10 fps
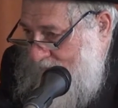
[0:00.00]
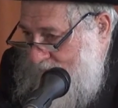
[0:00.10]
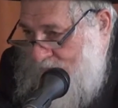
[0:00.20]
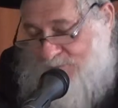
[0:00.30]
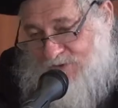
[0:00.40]

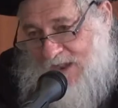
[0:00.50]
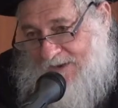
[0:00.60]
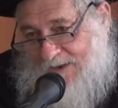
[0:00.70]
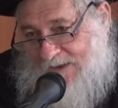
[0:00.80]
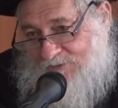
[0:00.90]
Well, the pshat
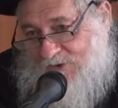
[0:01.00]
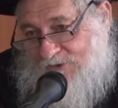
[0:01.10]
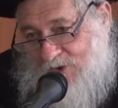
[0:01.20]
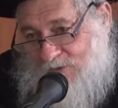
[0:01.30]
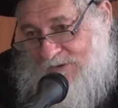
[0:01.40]
is
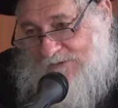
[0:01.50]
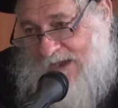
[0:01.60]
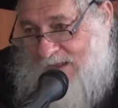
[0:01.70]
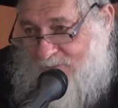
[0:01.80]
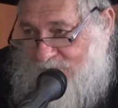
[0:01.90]
Gedolah
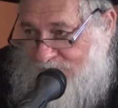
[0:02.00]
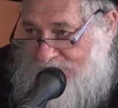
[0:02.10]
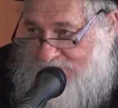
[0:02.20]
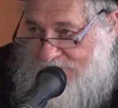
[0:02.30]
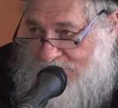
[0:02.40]
Talmud.
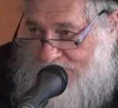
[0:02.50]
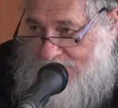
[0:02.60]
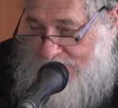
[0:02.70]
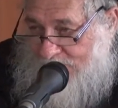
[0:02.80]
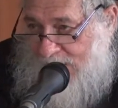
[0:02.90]

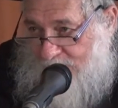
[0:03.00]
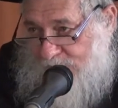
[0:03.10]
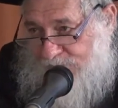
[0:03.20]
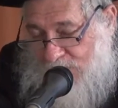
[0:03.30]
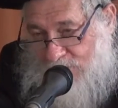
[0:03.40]

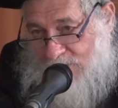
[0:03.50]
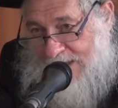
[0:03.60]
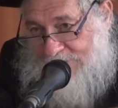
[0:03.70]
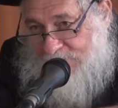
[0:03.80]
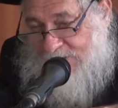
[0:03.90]
Talmud Torah
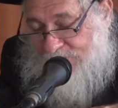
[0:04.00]
has an